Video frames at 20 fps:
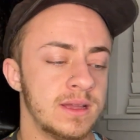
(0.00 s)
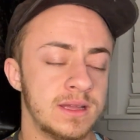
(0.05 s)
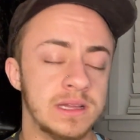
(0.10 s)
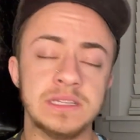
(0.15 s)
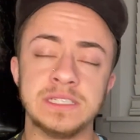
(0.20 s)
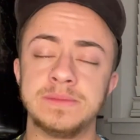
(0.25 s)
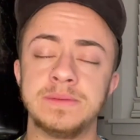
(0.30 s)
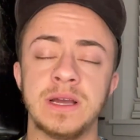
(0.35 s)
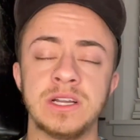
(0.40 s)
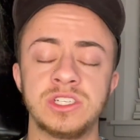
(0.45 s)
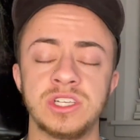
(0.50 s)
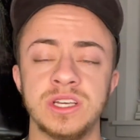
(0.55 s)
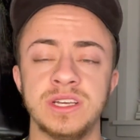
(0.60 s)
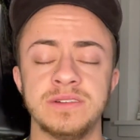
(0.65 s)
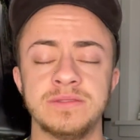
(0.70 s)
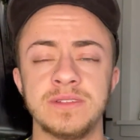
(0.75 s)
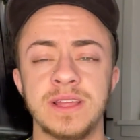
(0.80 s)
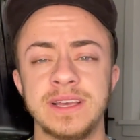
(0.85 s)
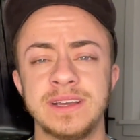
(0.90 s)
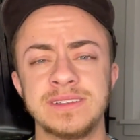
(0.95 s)
especially
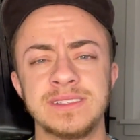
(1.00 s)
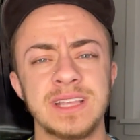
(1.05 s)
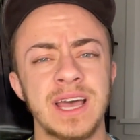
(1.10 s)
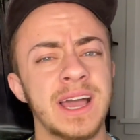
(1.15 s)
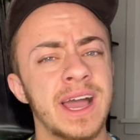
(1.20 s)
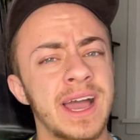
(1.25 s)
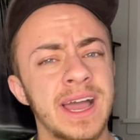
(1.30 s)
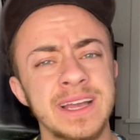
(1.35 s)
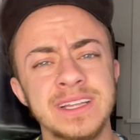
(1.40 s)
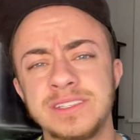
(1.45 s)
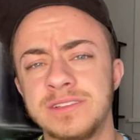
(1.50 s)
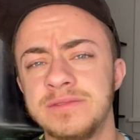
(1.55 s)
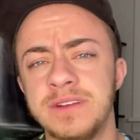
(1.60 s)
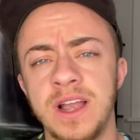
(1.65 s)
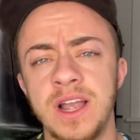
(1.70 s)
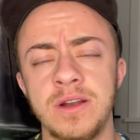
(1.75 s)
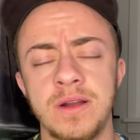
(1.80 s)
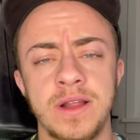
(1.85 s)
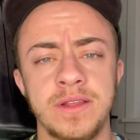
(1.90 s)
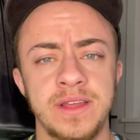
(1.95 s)
if like, because it's
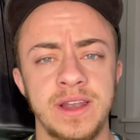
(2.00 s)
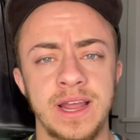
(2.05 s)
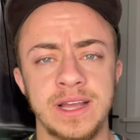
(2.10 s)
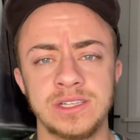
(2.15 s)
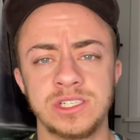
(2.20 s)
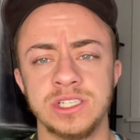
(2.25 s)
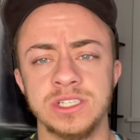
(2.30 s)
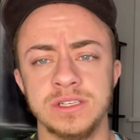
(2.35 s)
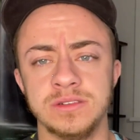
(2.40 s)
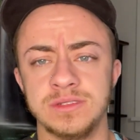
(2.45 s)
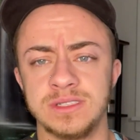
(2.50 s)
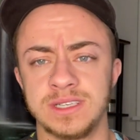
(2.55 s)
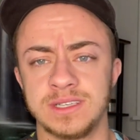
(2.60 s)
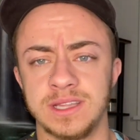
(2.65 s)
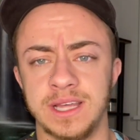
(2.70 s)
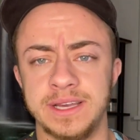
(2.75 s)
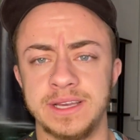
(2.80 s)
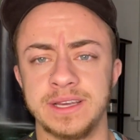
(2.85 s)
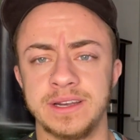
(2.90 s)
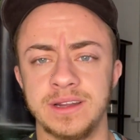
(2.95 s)
very rare that I actually use it
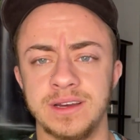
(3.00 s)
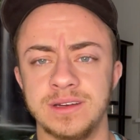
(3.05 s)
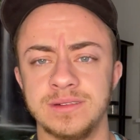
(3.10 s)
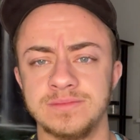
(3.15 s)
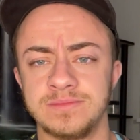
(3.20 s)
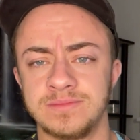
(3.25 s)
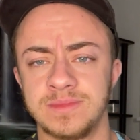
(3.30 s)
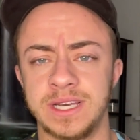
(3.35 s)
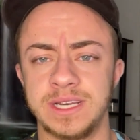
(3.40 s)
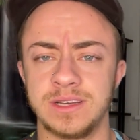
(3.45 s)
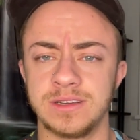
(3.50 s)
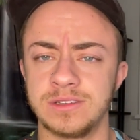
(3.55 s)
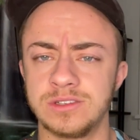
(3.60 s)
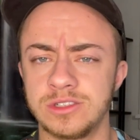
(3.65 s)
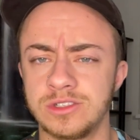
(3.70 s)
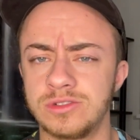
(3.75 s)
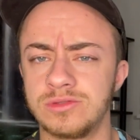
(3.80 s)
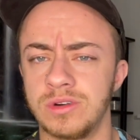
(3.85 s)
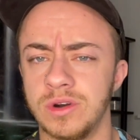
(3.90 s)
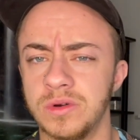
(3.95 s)
like in a
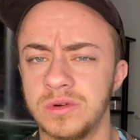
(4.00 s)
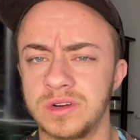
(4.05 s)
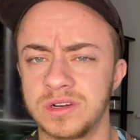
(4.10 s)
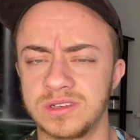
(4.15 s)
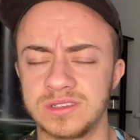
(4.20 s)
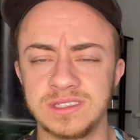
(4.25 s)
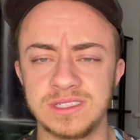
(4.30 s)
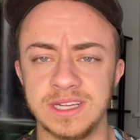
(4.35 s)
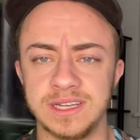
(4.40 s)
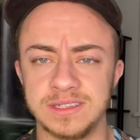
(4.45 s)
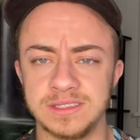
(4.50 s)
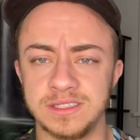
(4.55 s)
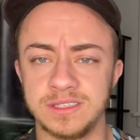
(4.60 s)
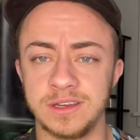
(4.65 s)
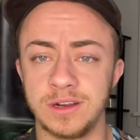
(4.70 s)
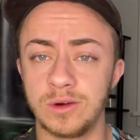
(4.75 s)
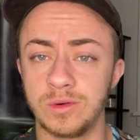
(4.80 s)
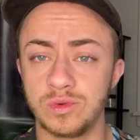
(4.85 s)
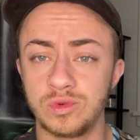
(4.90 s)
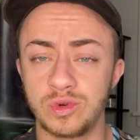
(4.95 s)
stroker sense,
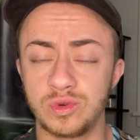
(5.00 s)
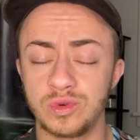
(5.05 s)
you know,